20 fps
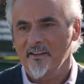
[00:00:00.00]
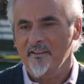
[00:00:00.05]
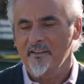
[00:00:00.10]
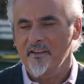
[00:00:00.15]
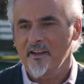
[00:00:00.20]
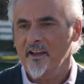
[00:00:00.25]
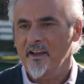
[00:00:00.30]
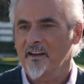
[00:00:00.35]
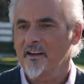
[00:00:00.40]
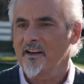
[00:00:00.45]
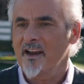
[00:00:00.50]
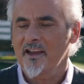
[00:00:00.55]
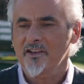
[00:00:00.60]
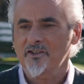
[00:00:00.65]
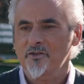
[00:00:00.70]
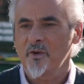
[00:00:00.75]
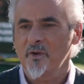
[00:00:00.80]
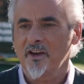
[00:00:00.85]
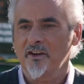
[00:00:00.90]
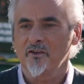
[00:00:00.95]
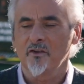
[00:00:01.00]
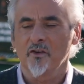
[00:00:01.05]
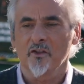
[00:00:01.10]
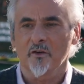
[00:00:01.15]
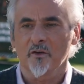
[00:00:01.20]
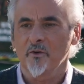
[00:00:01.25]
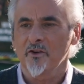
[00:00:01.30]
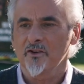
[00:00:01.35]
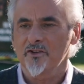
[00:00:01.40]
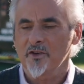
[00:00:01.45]
and then last week,
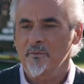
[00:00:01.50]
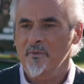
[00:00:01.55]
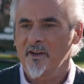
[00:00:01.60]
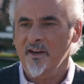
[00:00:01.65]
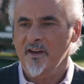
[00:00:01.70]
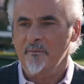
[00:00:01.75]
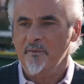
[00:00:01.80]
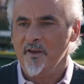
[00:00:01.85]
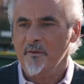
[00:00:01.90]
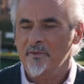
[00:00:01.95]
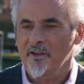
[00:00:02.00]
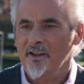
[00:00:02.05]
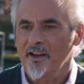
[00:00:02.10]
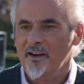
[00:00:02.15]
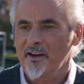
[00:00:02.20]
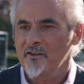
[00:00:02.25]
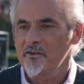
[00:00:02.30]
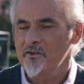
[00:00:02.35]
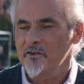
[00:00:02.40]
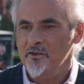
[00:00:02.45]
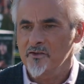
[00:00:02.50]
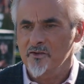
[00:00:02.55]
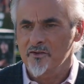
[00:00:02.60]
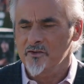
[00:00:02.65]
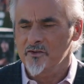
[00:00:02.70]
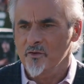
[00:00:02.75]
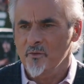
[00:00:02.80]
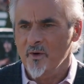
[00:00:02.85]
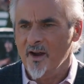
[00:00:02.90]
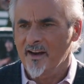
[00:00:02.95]
there weren't so many people there,
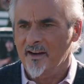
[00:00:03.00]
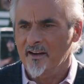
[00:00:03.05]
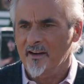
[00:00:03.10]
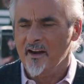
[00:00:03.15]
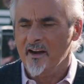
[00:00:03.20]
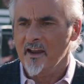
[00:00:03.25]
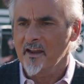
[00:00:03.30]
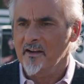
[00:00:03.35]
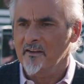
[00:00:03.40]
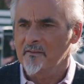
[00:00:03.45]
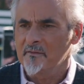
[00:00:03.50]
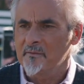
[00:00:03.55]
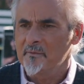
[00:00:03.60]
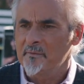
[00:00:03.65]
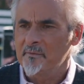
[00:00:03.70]
you do well again.